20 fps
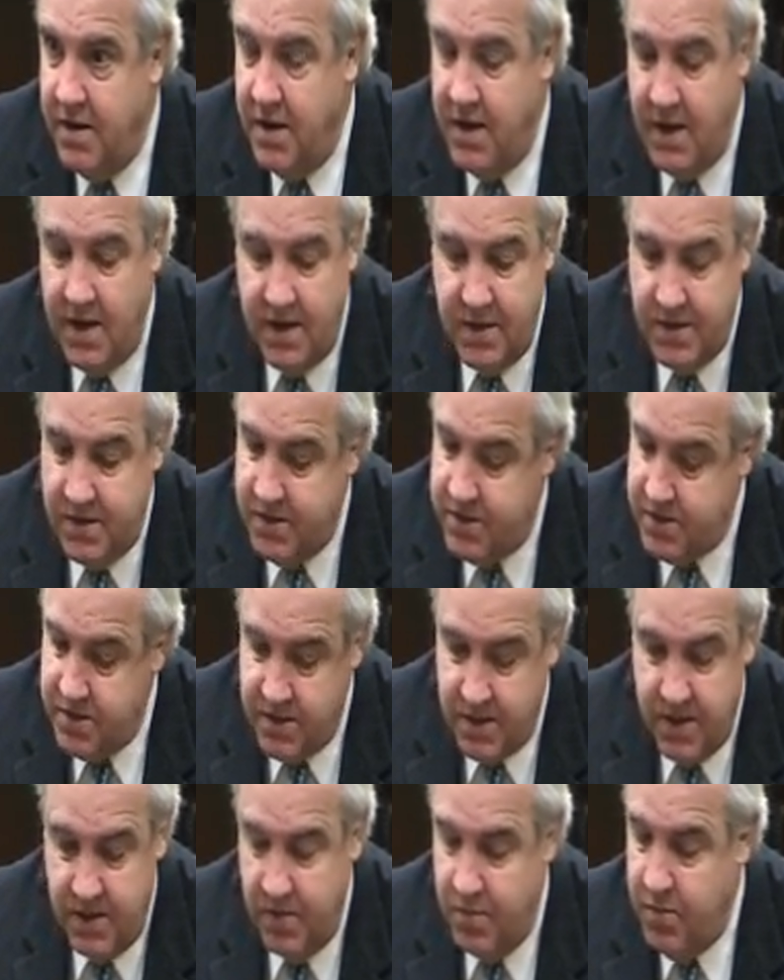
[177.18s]
I just
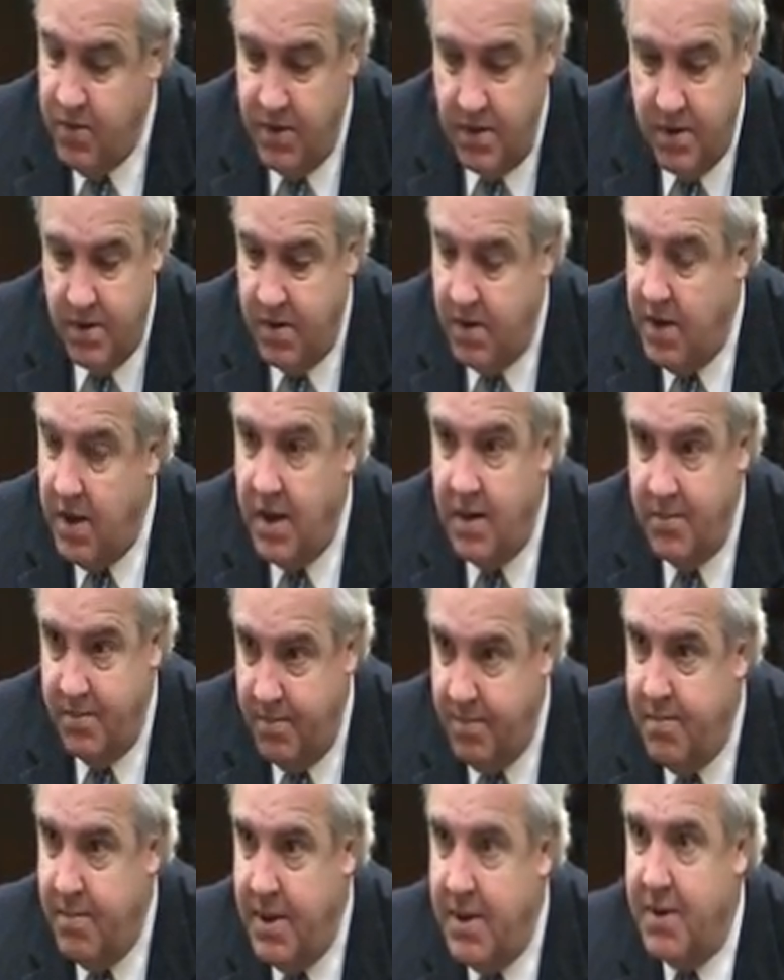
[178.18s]
think we are a lot
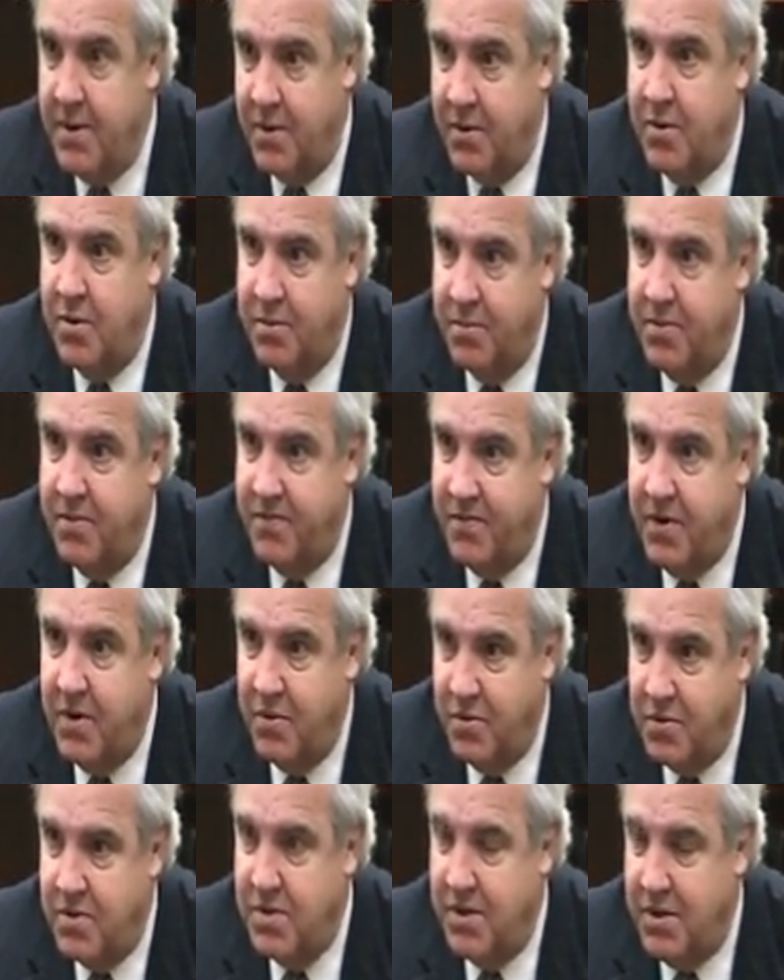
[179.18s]
better group of folks